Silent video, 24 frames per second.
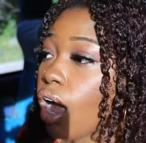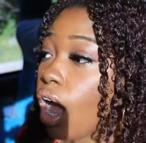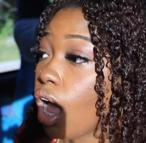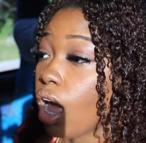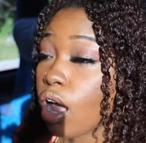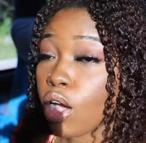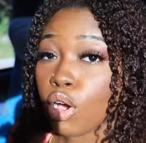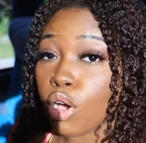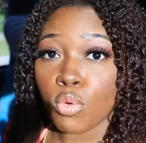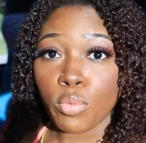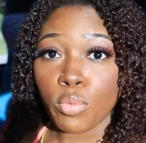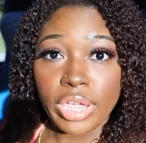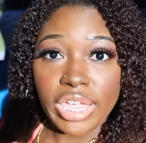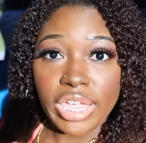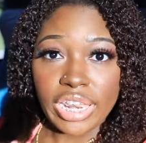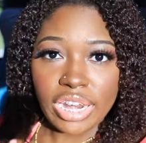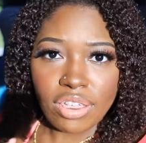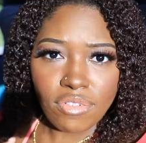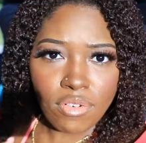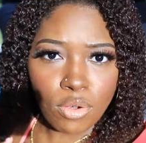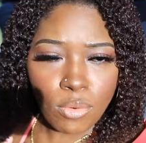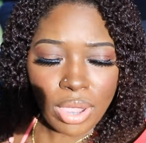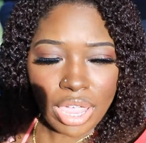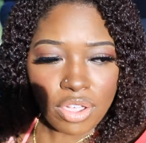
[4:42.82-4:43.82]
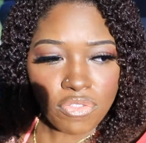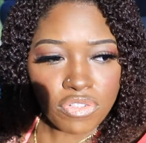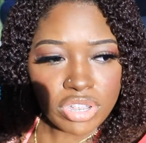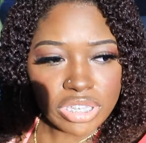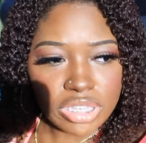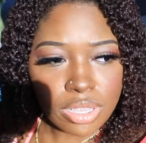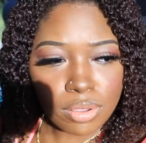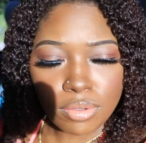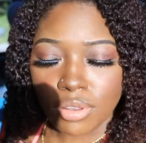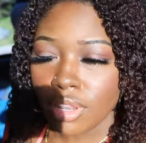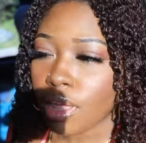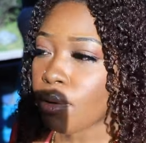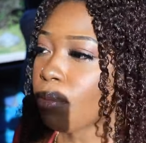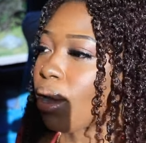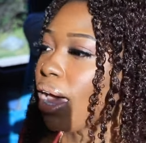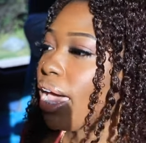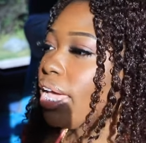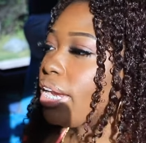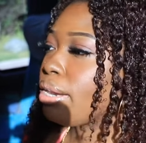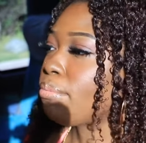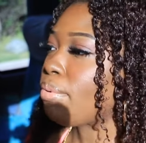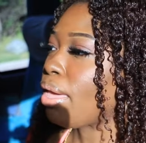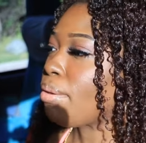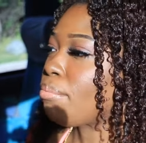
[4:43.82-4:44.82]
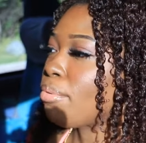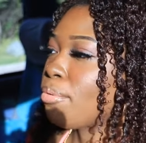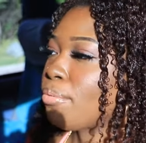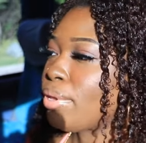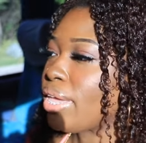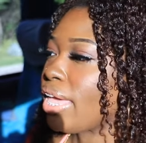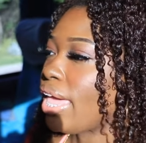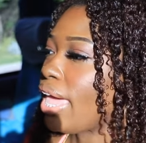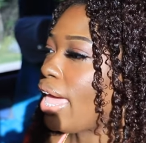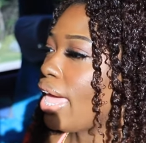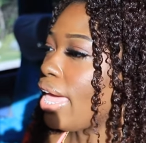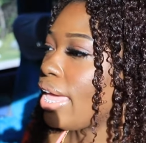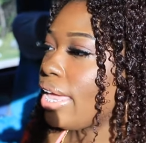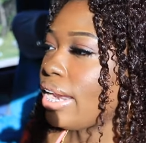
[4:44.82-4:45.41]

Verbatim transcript: Oh, we didn't even wait for some, nobody, baby. We had